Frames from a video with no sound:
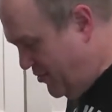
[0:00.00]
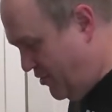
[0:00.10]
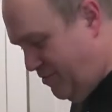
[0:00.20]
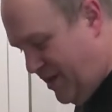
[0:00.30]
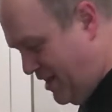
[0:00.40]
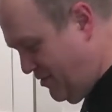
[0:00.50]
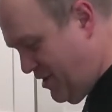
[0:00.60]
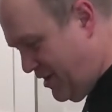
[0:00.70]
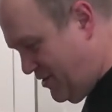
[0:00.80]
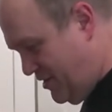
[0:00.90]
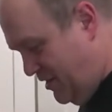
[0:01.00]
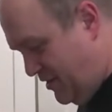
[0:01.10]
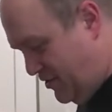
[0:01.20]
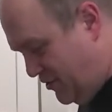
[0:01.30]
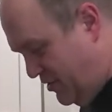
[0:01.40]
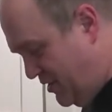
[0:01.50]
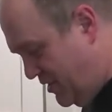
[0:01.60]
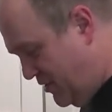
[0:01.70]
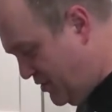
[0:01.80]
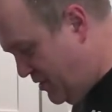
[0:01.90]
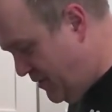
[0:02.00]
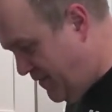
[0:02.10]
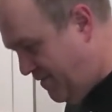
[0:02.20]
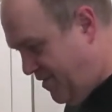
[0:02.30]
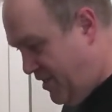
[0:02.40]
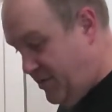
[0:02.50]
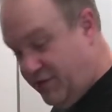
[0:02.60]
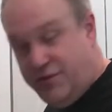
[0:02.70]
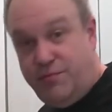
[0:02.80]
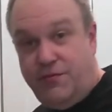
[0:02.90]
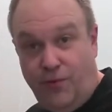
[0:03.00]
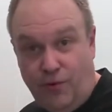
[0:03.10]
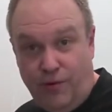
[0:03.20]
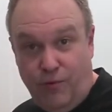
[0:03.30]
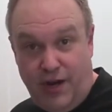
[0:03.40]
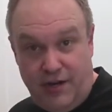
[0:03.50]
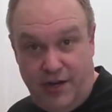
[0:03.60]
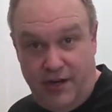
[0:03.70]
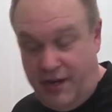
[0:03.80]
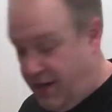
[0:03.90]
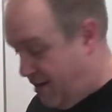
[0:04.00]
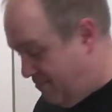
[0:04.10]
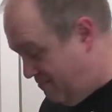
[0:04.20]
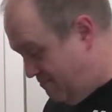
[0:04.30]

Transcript: So, yeah, you got to see this. So this is before. We're not done yet.